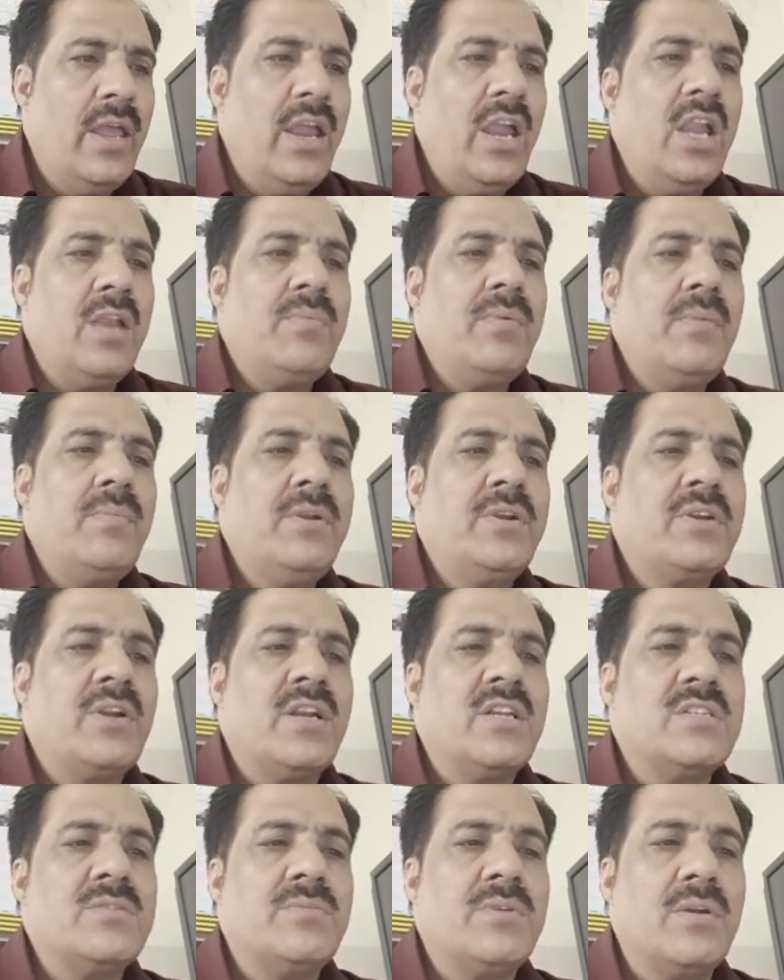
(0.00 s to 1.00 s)
It may be
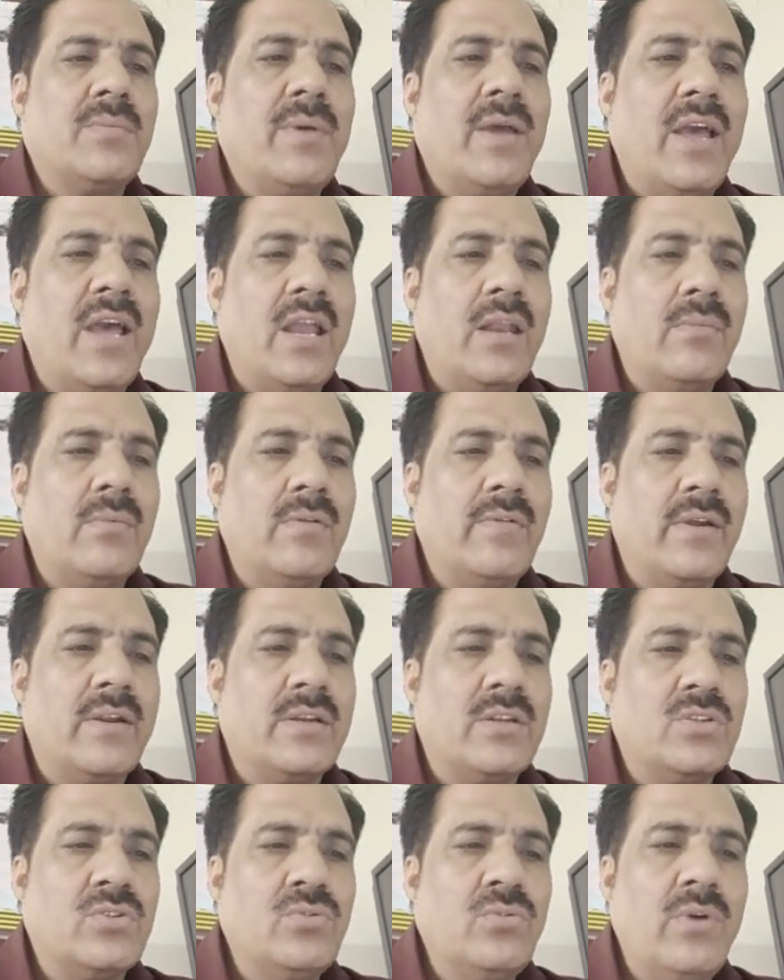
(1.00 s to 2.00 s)
transmitted by animal
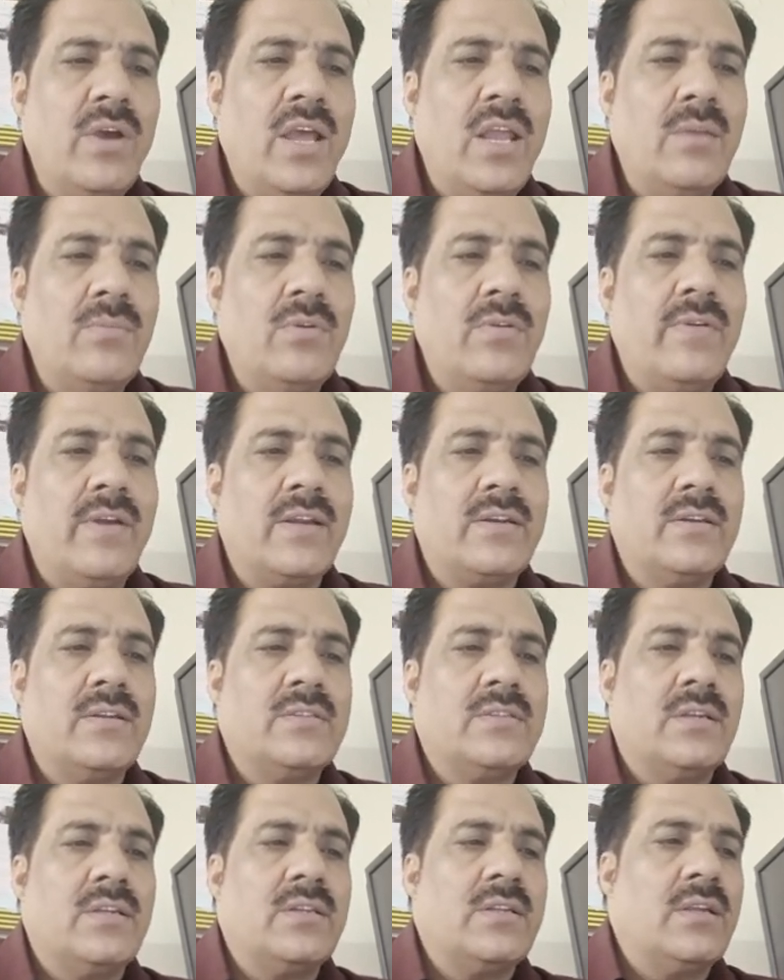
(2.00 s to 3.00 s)
vectors. No animal
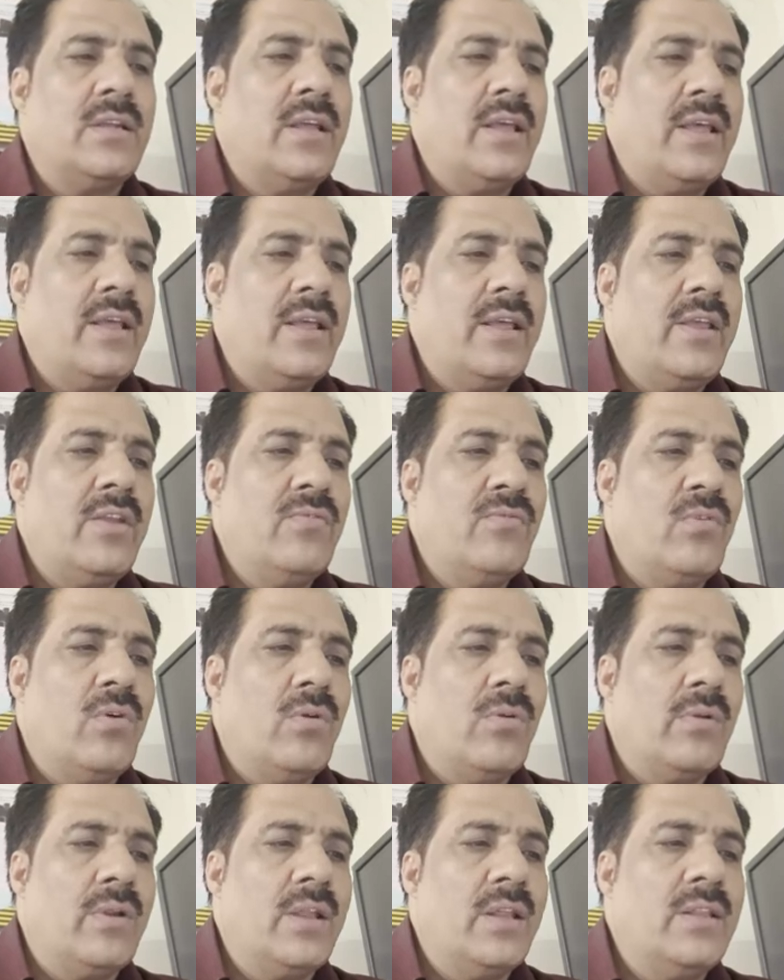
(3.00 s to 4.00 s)
vectors are
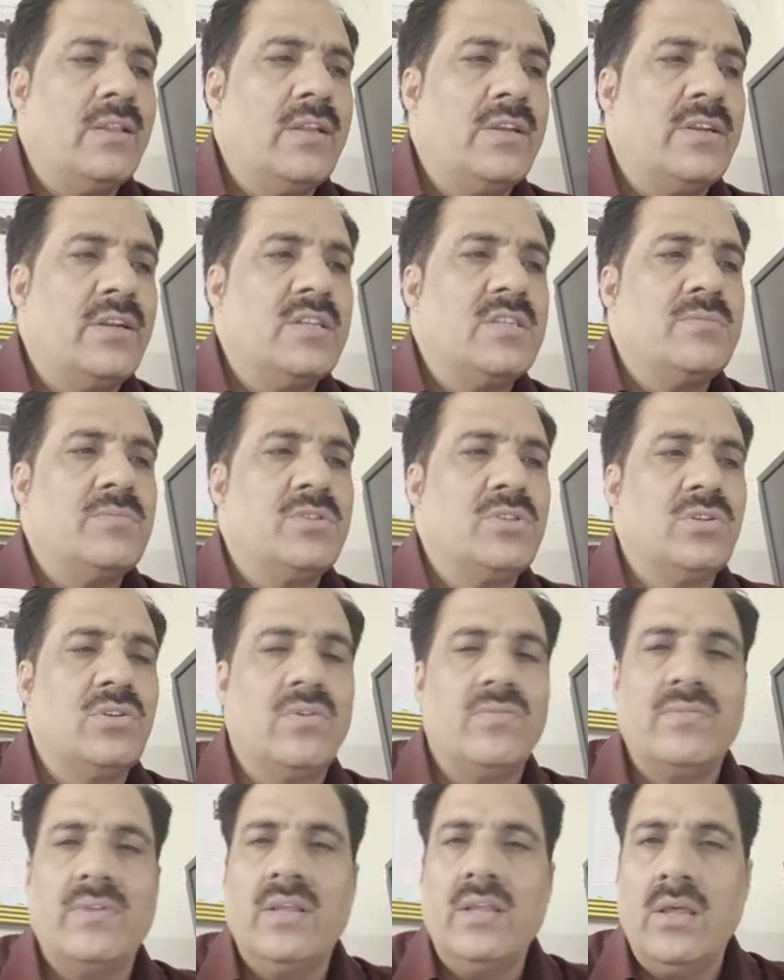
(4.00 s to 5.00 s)
involved in the transmission
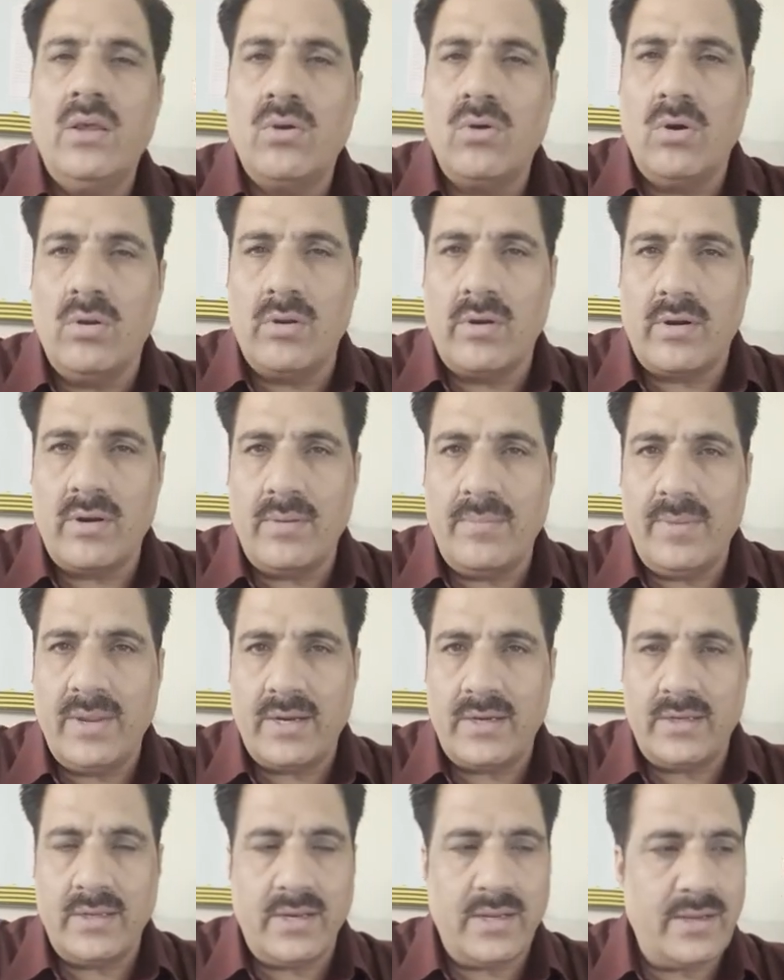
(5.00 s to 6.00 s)
of the cholera
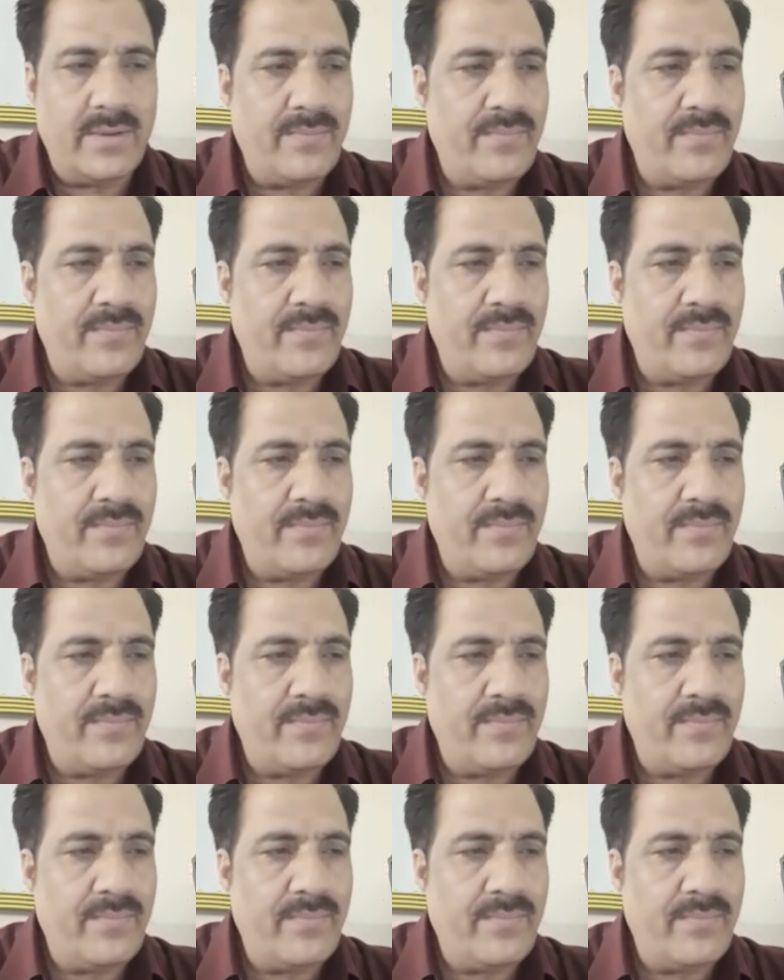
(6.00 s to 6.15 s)
bacteria.